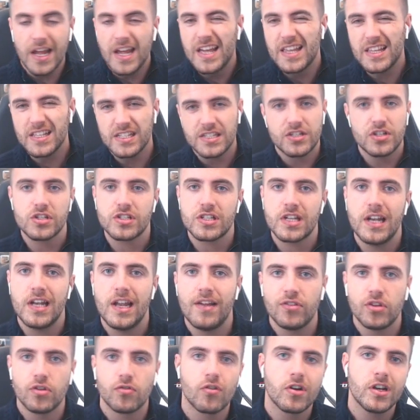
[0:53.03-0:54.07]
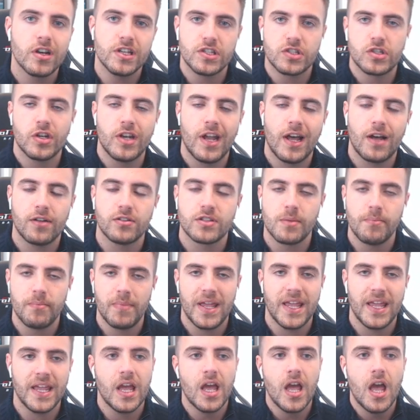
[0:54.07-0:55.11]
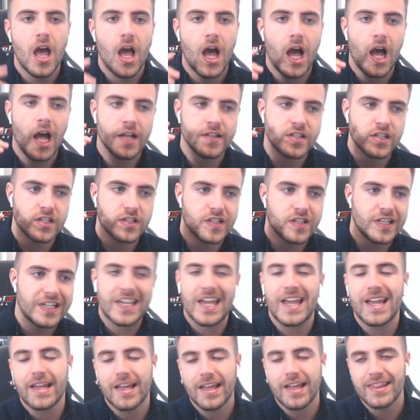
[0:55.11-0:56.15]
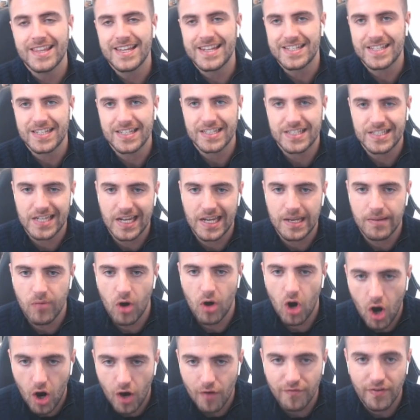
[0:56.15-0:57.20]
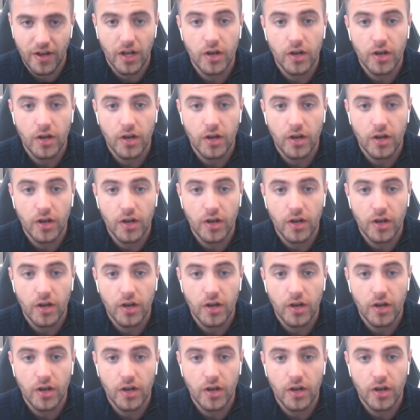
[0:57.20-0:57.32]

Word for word: This is just 11 that really stood out to me uh, to, to kick this team off.